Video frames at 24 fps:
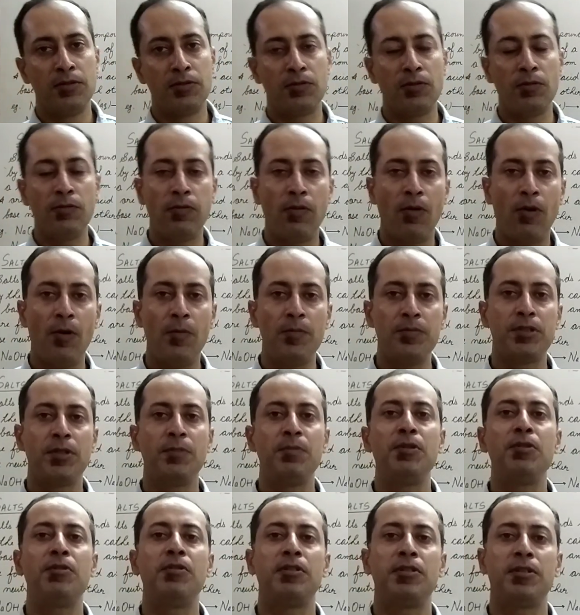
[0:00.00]
to form some
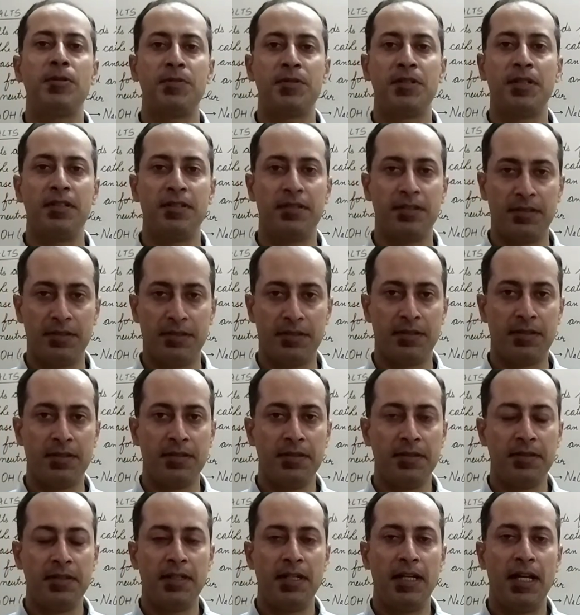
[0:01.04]
neutral substances,
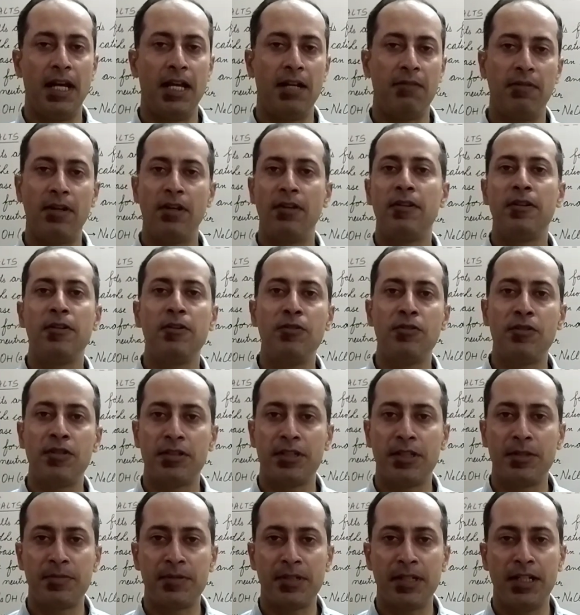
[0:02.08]
and one of the neutral
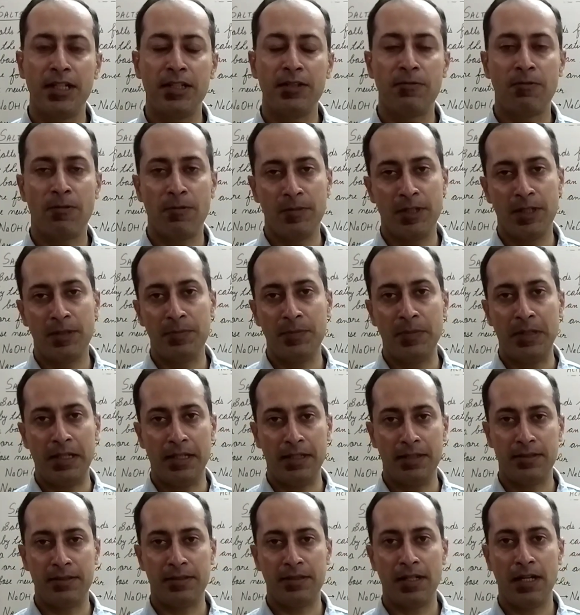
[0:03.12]
substances from them
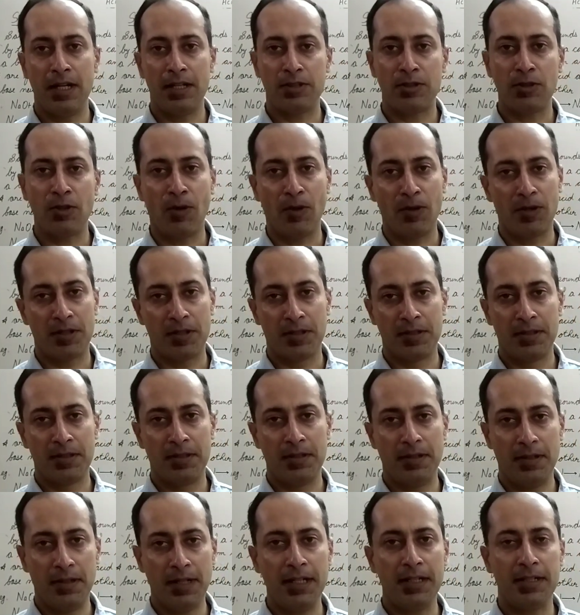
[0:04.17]
is a salt,
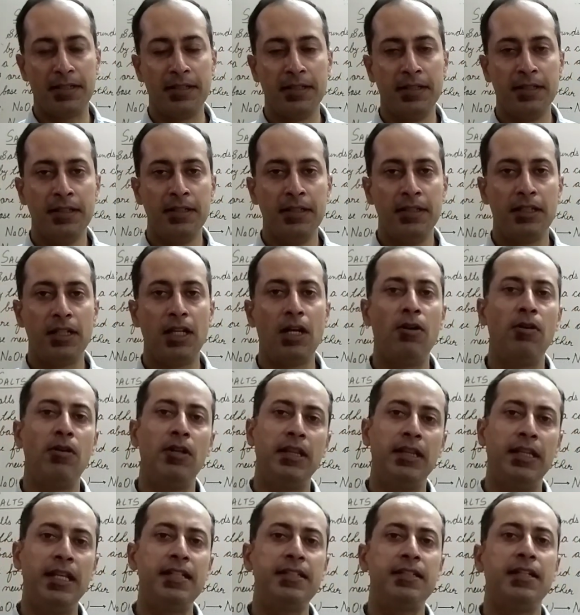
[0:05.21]
right?
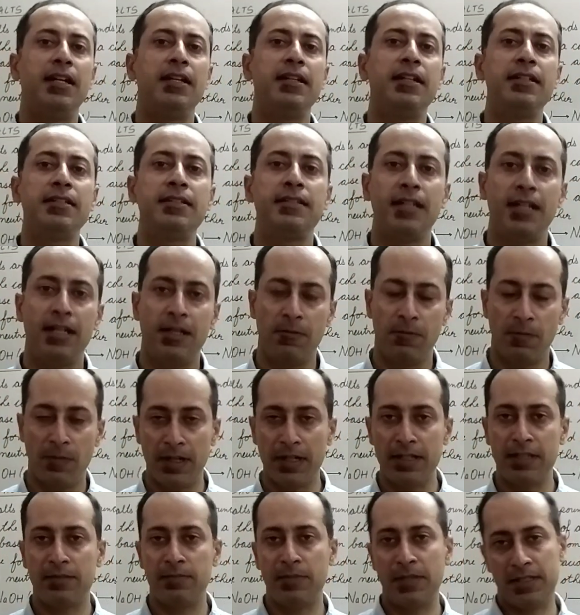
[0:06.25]
Now let's understand
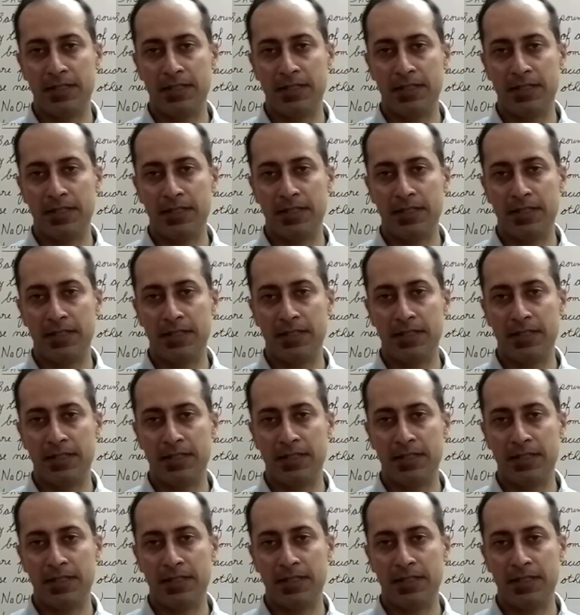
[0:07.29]
what is